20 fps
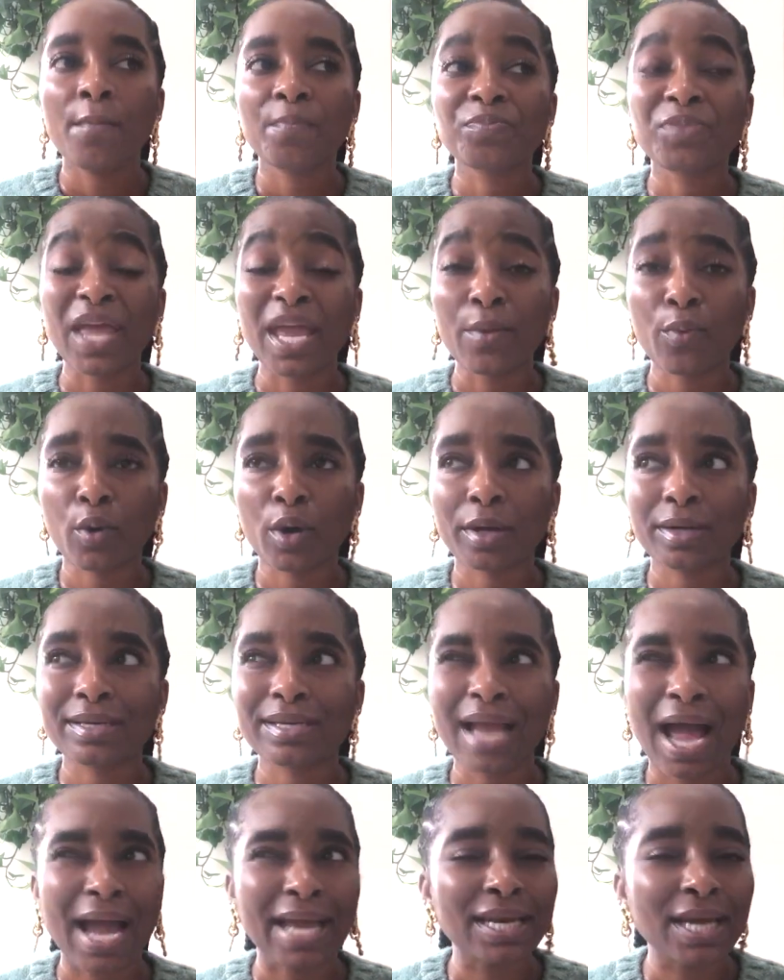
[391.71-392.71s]
they were either
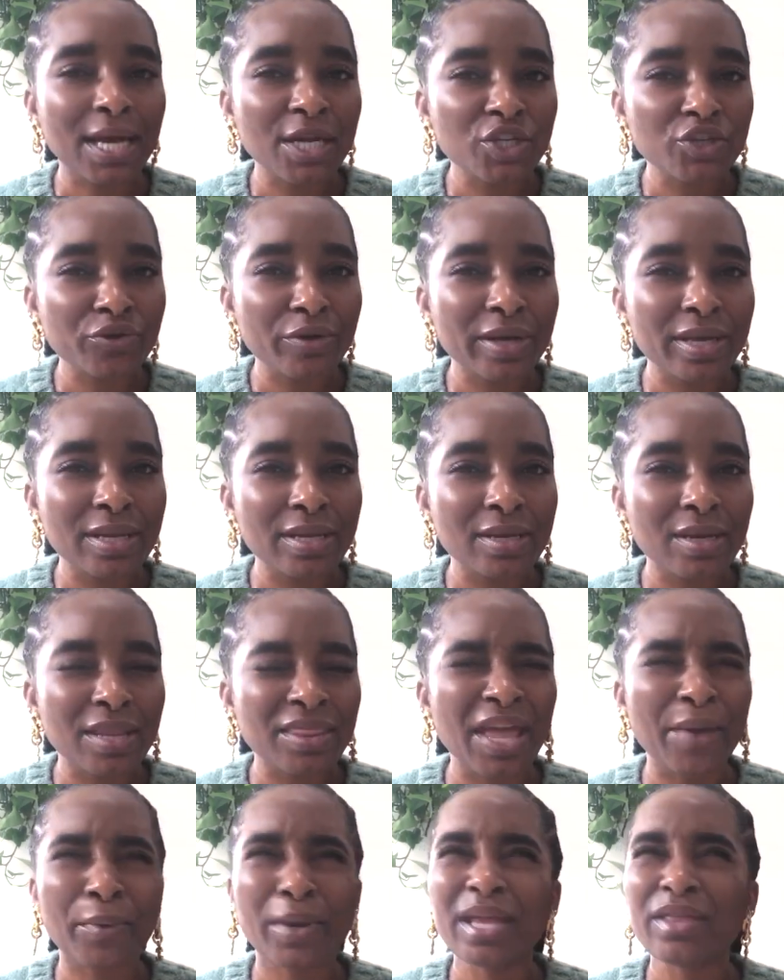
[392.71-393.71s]

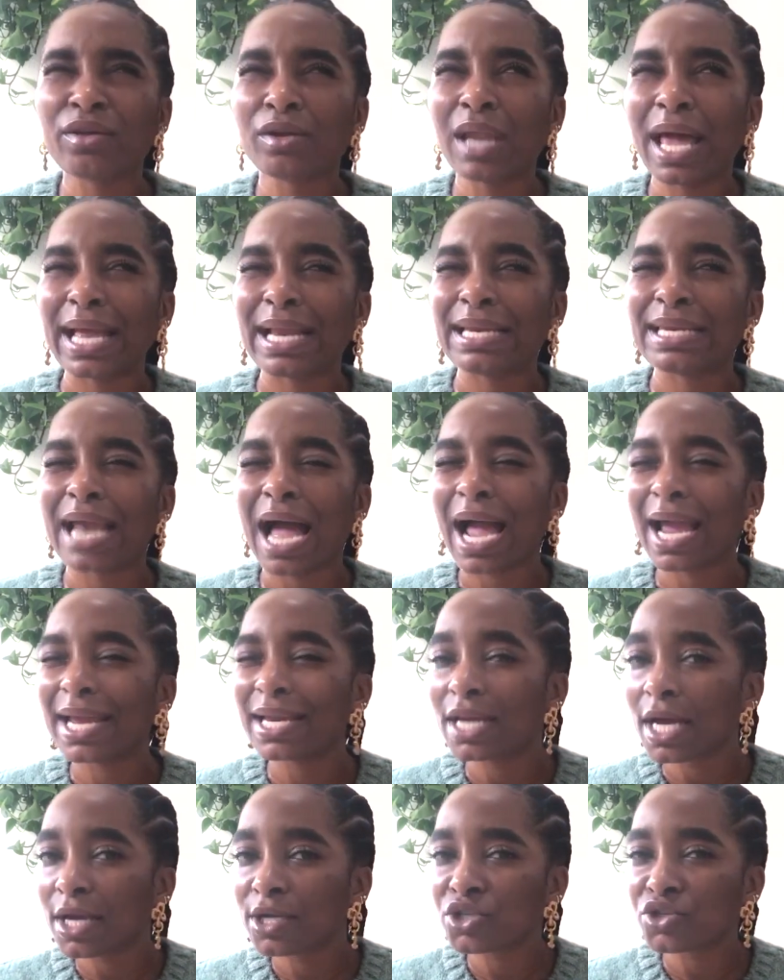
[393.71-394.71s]
like
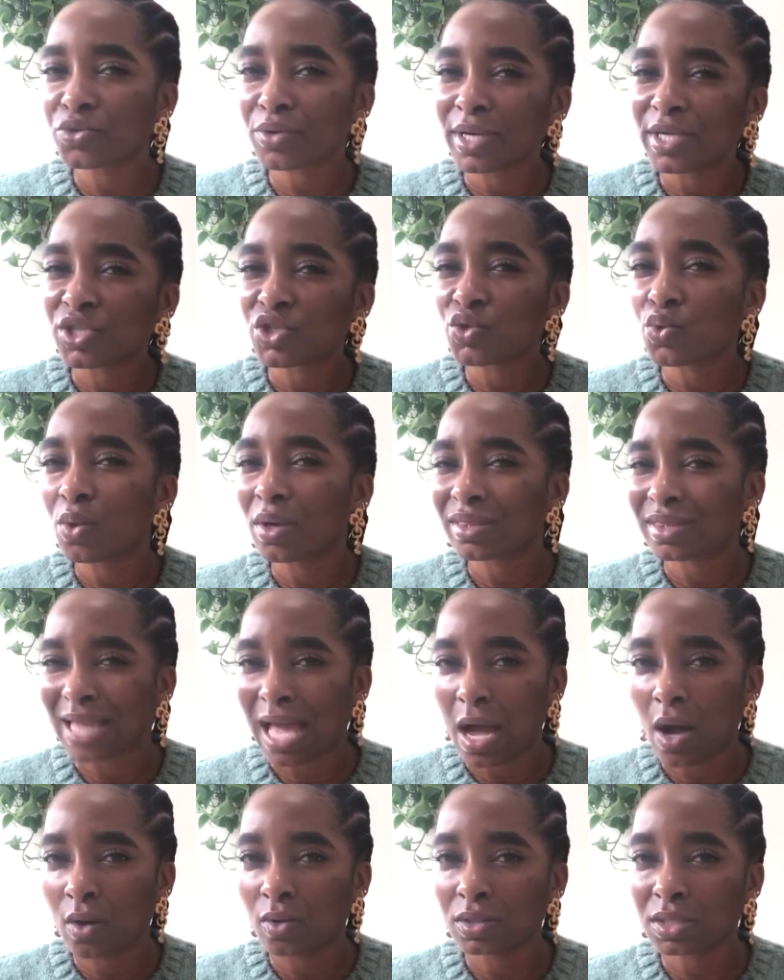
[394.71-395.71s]
$900 to
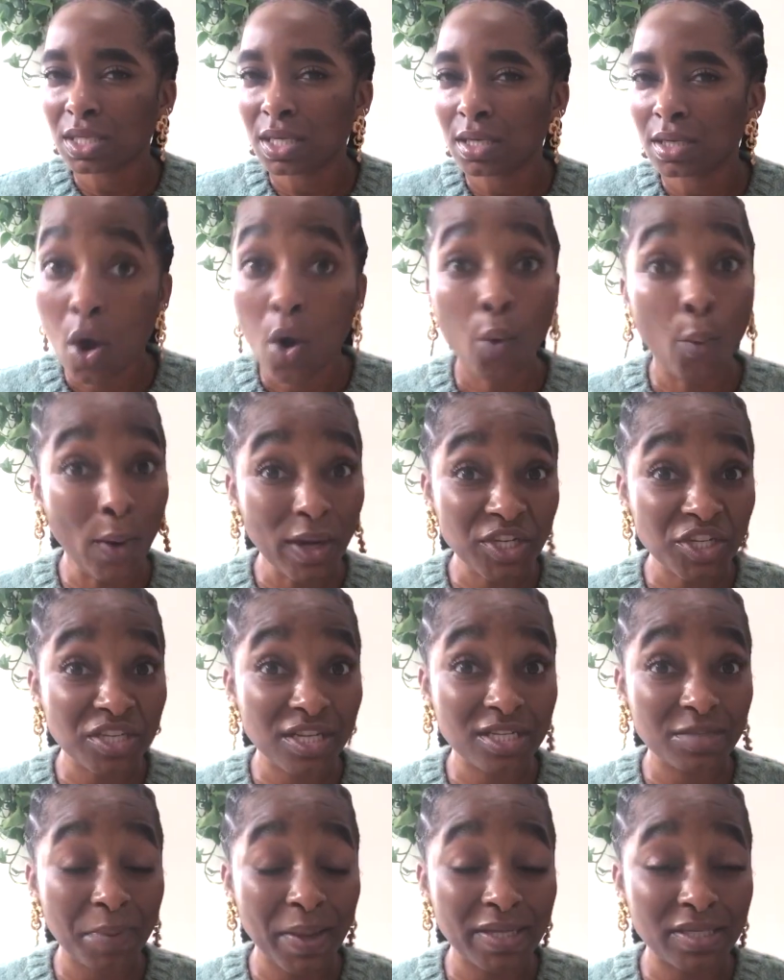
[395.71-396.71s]
$1,000, which is
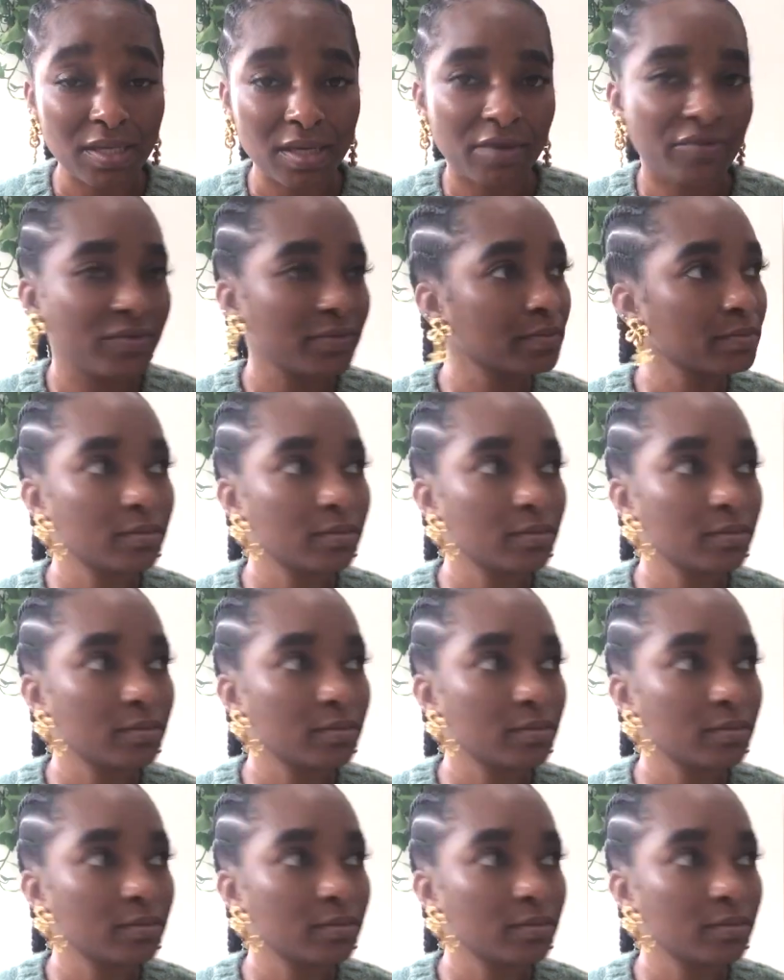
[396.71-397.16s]
expensive.